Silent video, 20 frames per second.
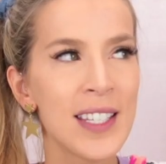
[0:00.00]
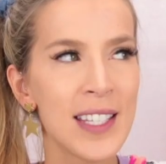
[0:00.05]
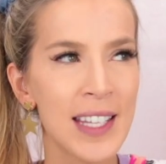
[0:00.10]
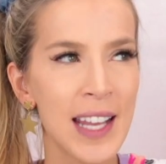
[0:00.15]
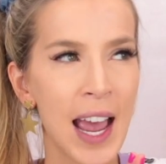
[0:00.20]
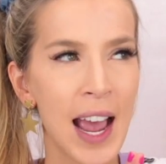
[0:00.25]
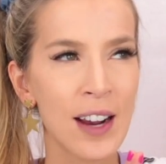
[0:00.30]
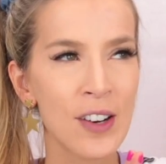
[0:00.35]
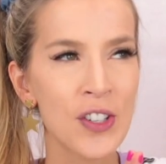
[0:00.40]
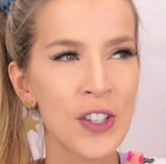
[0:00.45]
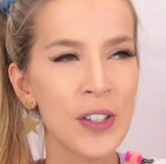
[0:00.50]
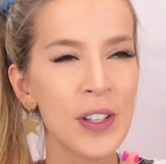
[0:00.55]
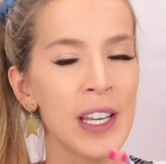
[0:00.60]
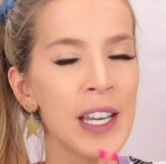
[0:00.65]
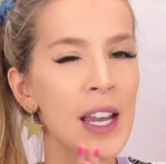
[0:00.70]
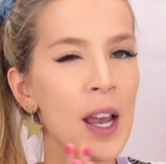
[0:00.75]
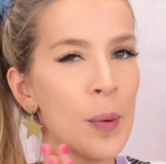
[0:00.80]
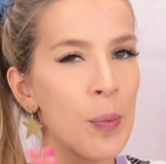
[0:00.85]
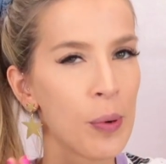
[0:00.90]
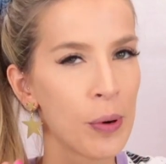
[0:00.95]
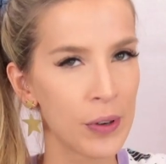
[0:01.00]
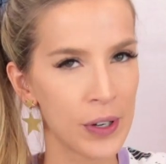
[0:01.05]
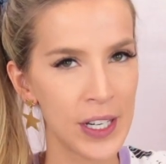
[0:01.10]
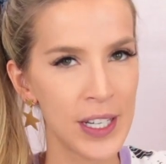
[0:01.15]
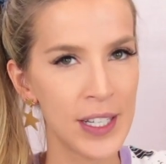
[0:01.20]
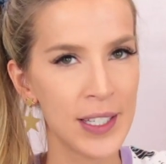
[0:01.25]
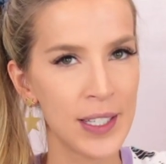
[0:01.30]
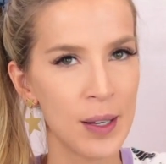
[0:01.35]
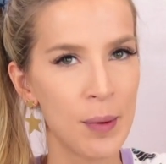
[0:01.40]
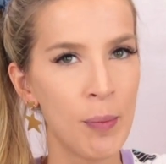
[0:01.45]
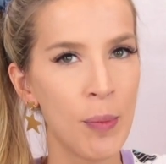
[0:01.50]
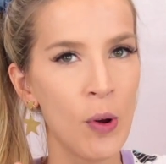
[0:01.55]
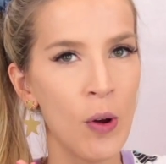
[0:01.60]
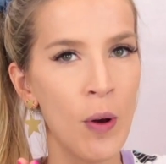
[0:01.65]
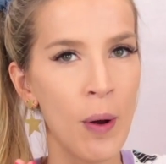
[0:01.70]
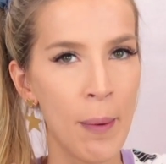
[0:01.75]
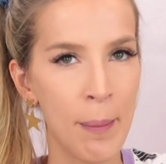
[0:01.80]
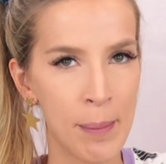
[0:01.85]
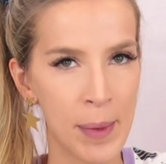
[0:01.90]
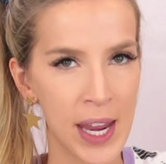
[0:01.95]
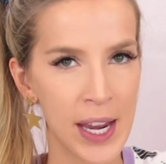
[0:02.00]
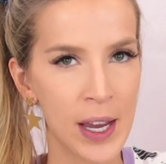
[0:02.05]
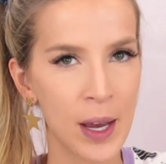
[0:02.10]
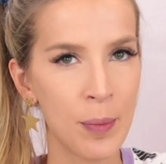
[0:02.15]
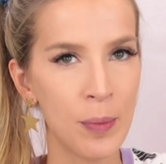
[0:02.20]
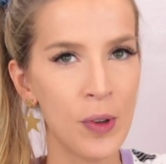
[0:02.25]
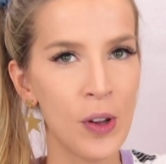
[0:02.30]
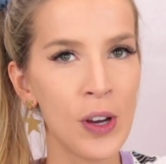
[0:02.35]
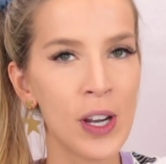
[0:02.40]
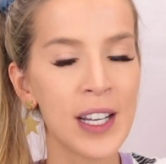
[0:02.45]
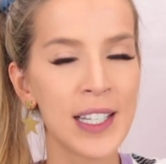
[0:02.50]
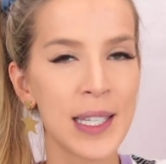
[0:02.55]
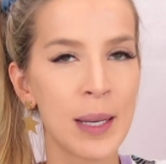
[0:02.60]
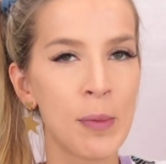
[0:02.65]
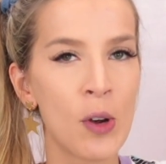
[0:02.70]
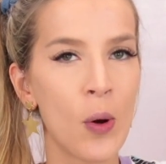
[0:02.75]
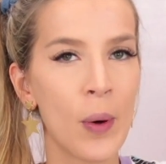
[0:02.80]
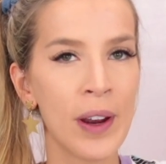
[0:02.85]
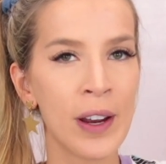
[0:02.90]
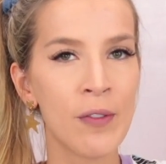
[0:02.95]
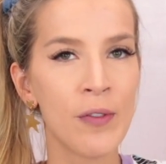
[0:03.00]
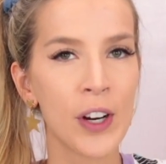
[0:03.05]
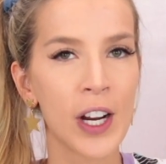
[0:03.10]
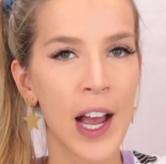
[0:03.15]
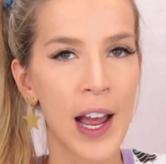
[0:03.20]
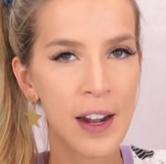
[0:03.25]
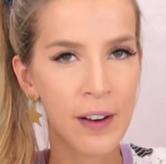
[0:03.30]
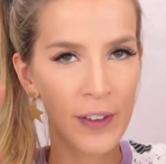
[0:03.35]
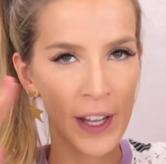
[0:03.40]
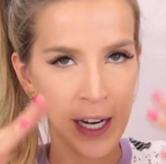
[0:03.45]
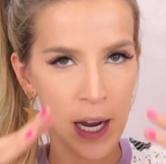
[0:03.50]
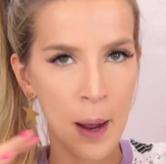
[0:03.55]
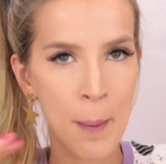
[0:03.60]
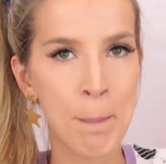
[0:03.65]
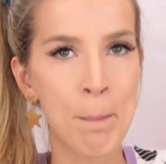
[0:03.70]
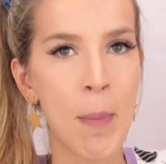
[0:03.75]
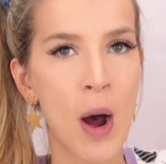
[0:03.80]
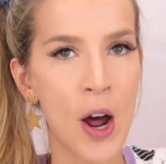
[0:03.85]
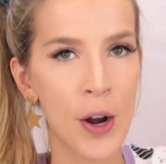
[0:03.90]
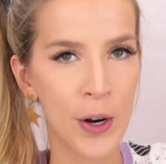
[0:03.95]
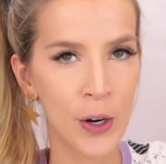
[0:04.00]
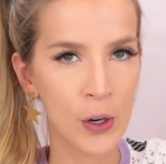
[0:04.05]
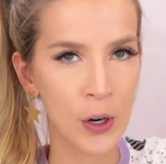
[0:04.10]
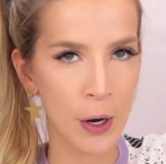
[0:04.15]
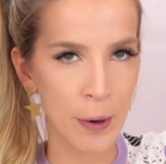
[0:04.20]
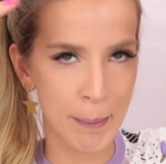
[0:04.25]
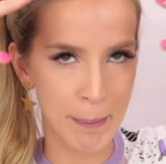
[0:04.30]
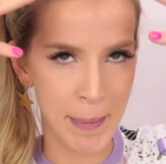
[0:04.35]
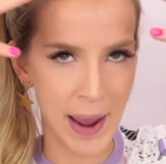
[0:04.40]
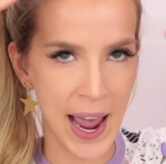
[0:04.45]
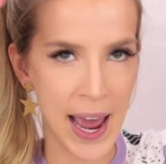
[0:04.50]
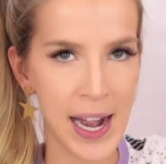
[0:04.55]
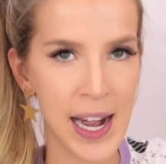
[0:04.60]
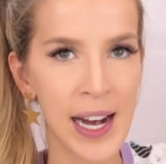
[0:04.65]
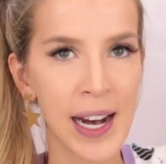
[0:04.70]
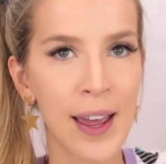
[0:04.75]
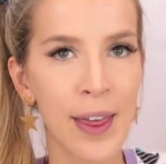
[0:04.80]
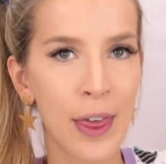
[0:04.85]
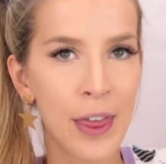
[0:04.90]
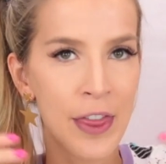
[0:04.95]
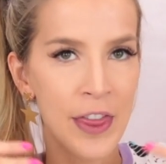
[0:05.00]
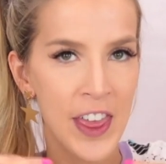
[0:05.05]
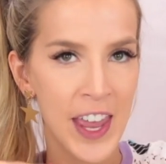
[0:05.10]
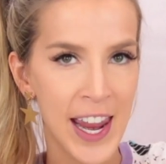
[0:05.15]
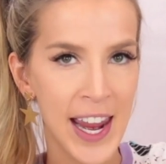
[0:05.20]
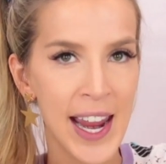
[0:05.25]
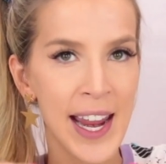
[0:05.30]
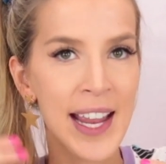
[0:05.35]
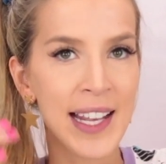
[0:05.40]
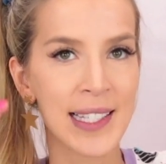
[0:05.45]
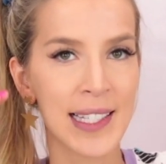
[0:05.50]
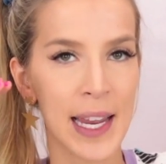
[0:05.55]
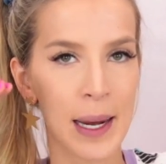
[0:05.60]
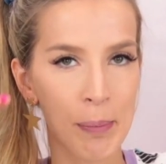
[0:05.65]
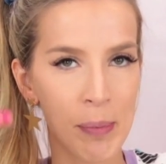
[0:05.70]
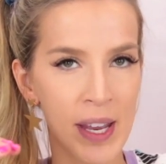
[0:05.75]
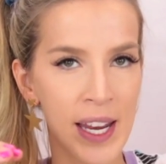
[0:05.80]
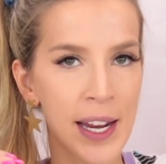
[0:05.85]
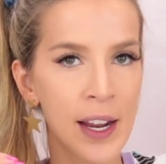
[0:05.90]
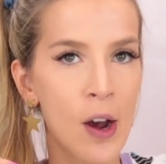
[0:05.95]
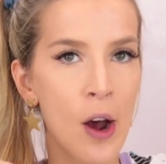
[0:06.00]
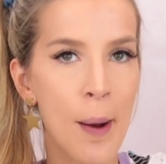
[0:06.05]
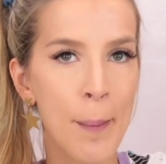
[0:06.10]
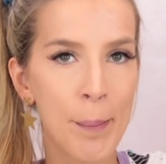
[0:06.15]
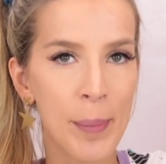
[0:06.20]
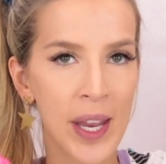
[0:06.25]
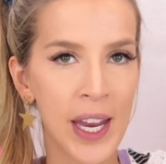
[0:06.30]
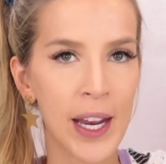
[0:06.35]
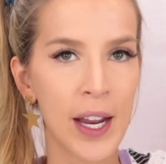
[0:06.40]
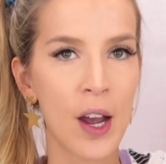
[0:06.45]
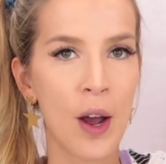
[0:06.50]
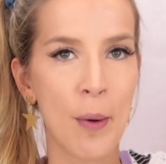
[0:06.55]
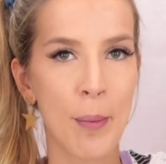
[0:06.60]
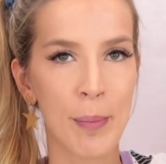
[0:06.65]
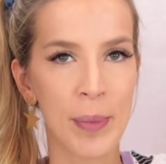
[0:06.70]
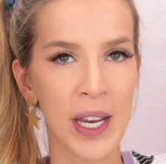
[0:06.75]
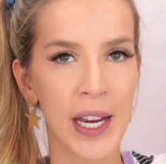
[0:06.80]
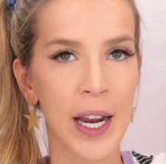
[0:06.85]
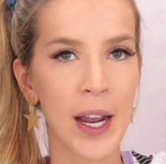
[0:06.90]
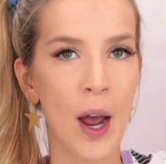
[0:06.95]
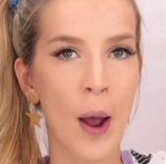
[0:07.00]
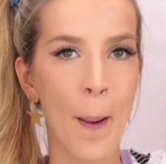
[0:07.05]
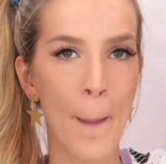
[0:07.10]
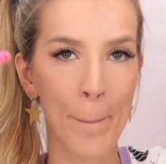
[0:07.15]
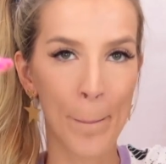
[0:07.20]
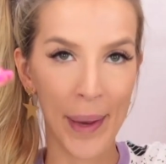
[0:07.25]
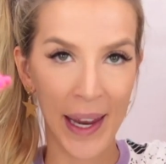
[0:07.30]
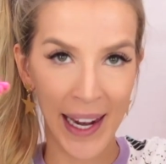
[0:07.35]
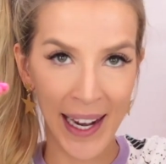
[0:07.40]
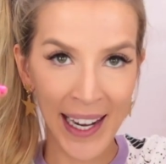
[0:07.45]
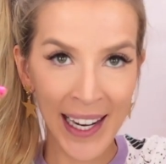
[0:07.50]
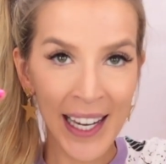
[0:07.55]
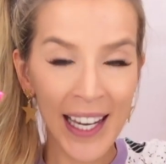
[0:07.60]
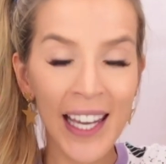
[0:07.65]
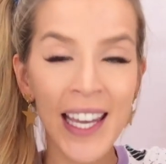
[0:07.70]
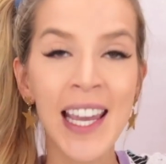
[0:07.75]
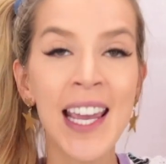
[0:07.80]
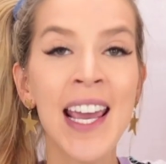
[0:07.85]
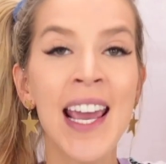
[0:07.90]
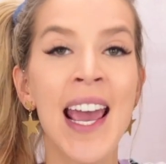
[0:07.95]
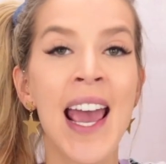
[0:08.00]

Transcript: This is actually a pretty simple makeup look because I'm going for kind of like a monochromatic thing. It's like pink on pink on pink on pink.